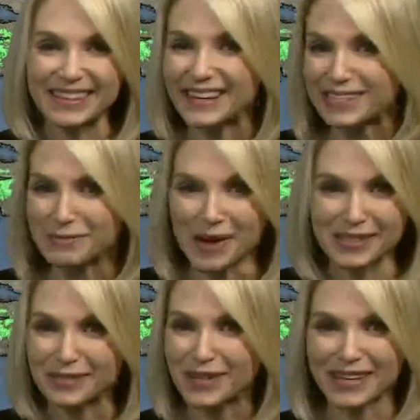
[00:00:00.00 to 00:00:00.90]
the
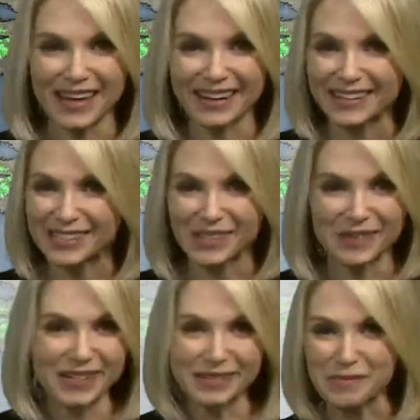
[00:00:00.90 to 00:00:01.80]
icebox of Connecticut, show
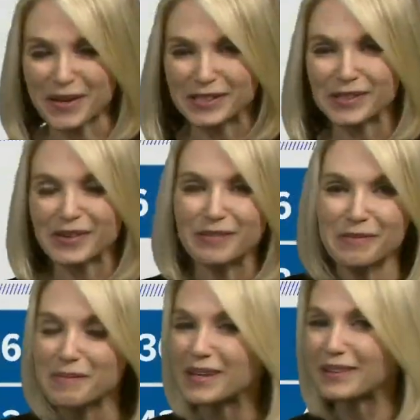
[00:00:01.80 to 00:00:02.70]
us a picture of maybe